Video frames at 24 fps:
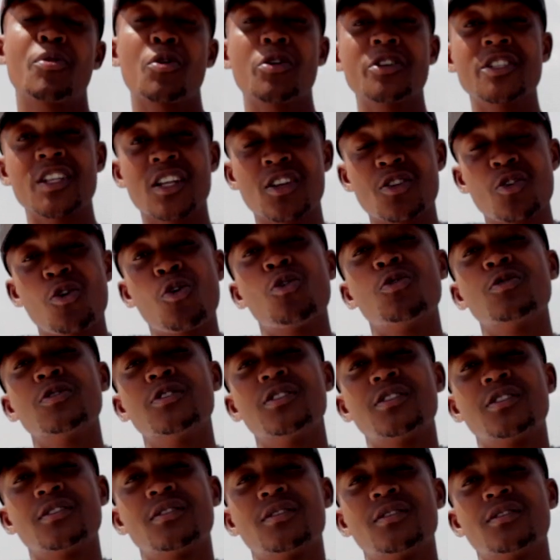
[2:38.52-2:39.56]
Project
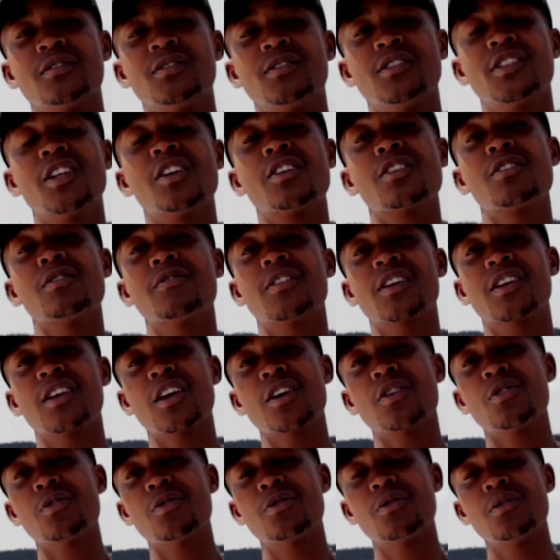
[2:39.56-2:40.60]
called Children of the
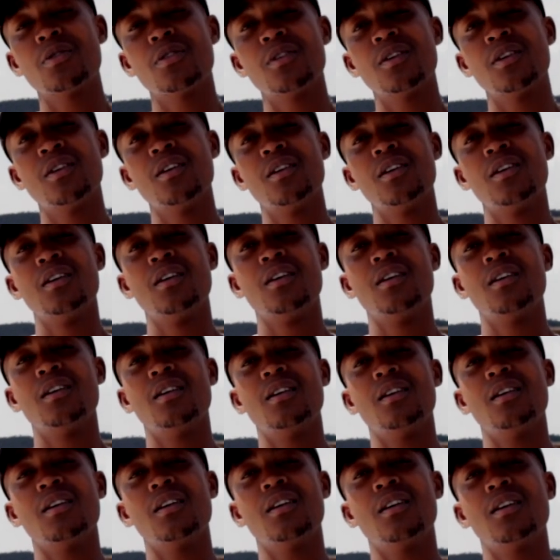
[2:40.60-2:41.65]
Ghetto.
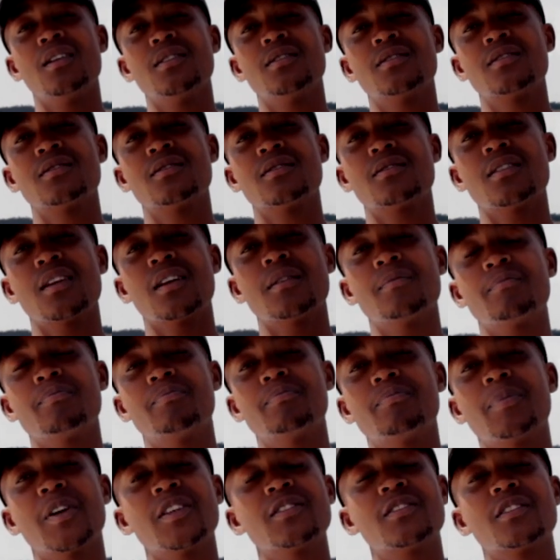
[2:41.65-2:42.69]
It's
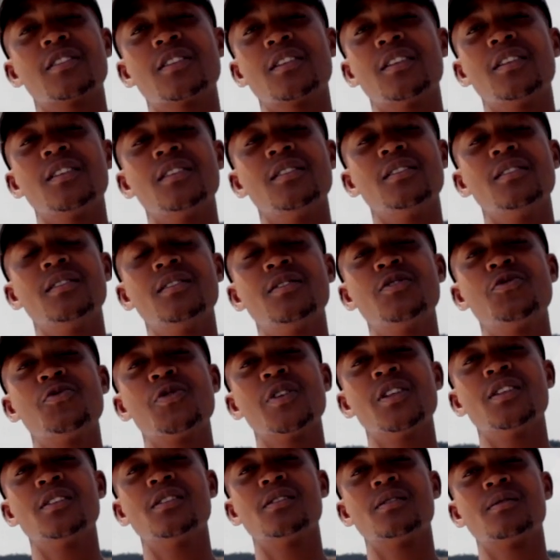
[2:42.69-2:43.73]
basically
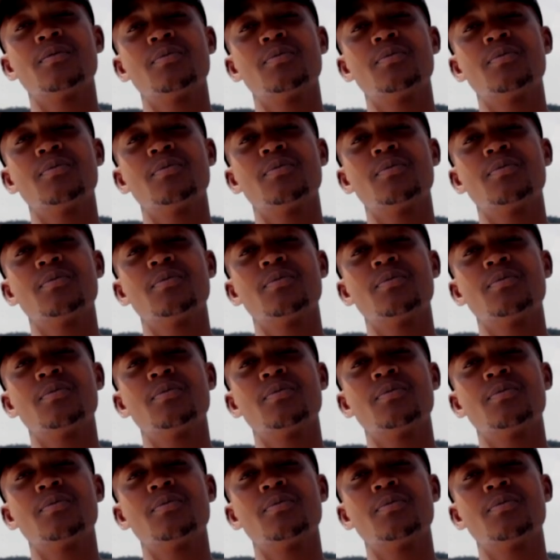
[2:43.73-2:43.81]
street